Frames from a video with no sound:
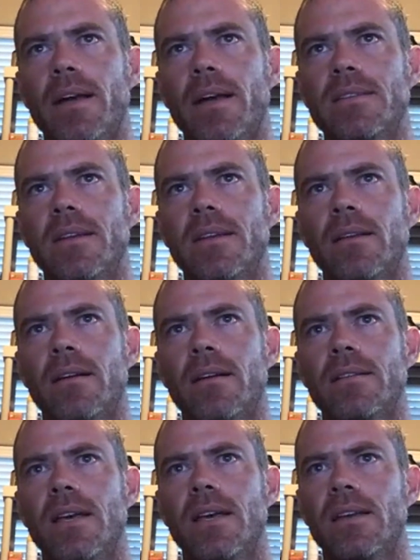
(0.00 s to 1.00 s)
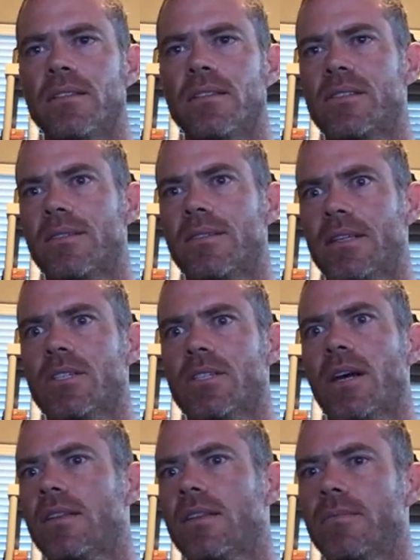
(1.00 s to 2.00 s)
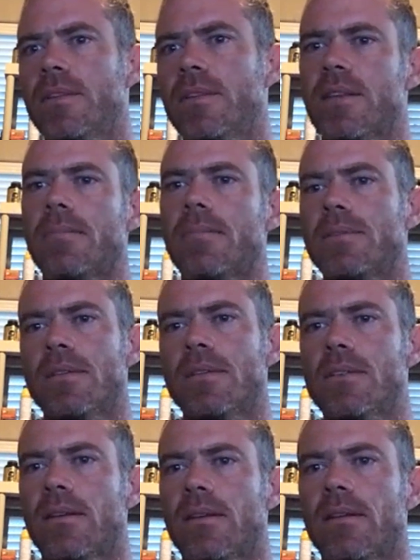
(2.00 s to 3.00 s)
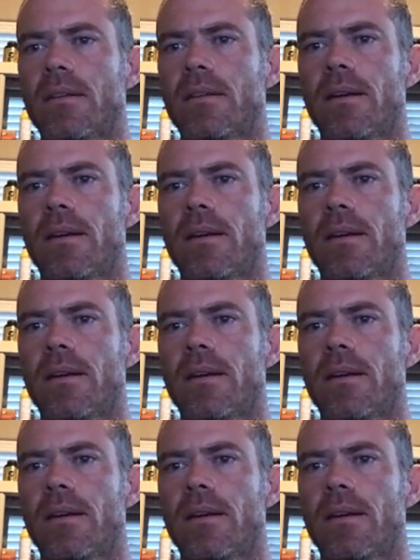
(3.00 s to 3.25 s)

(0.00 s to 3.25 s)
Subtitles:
by sitting there and taking 6 shots from the same position.